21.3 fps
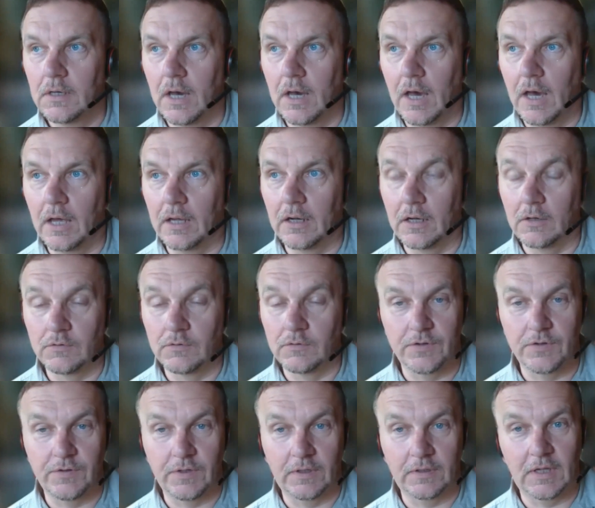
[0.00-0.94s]
And I
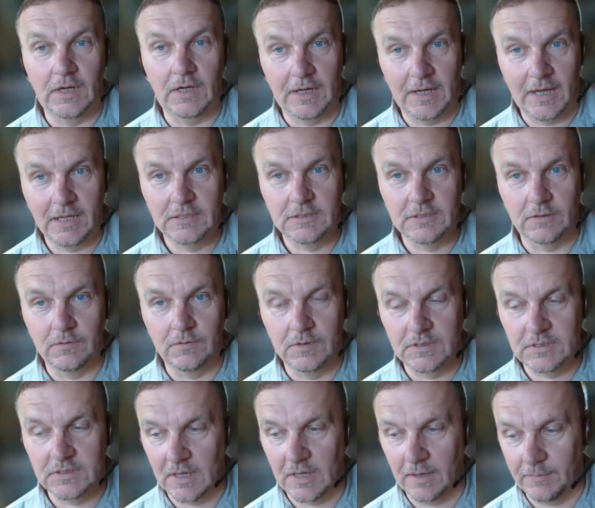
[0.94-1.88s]
also think that
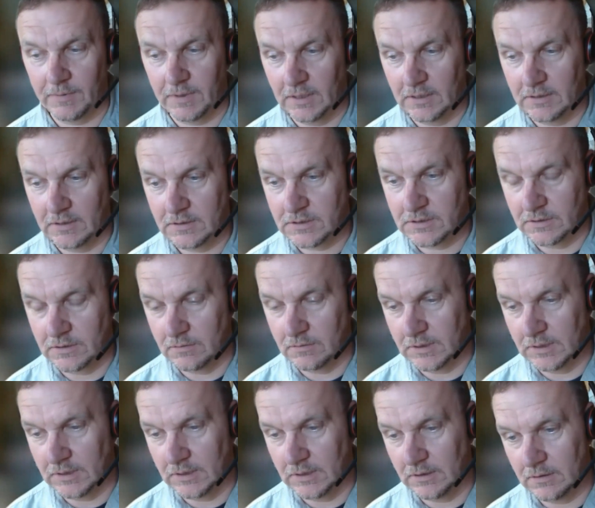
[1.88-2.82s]
landowners coming into
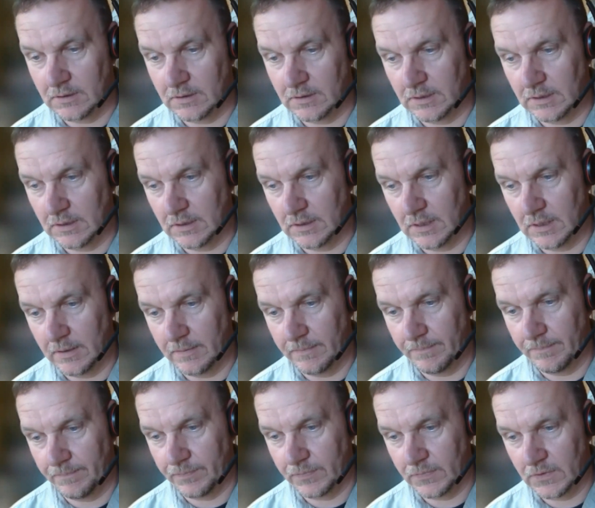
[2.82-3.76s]

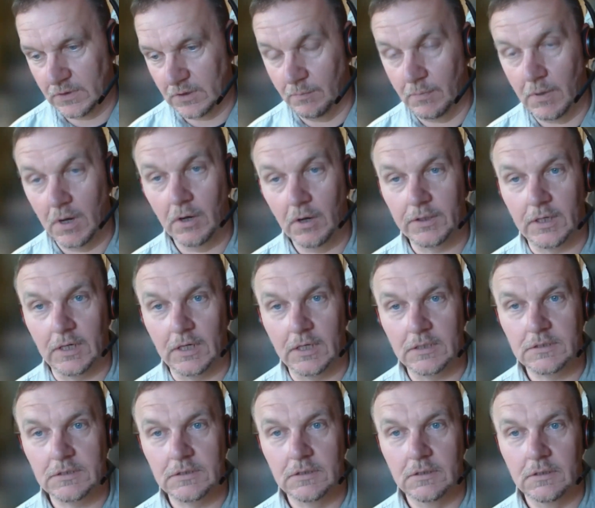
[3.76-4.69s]
the
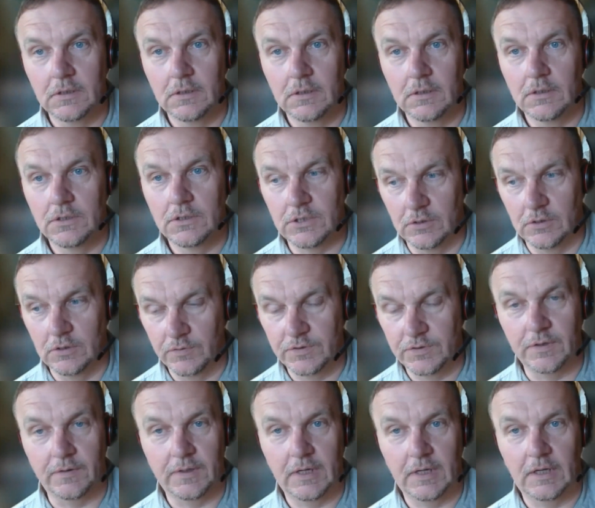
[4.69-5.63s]
market should
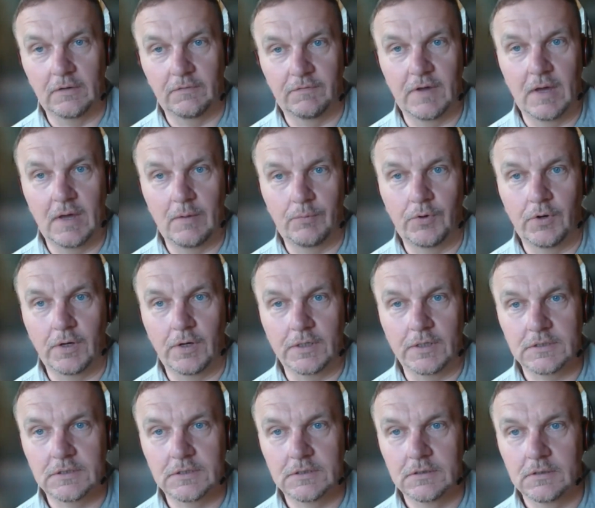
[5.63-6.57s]
also get a fair
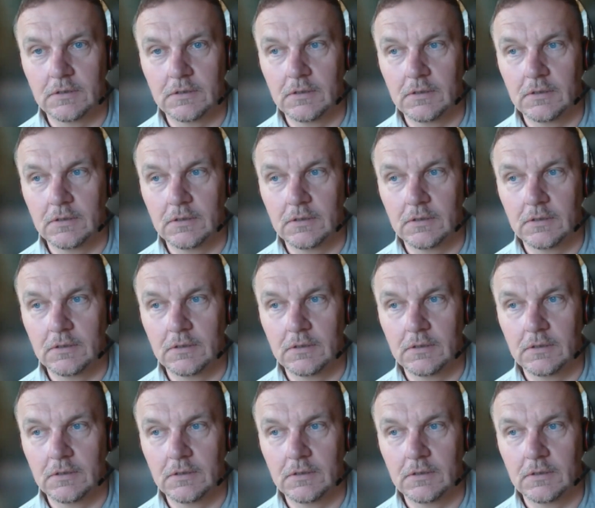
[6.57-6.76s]
price.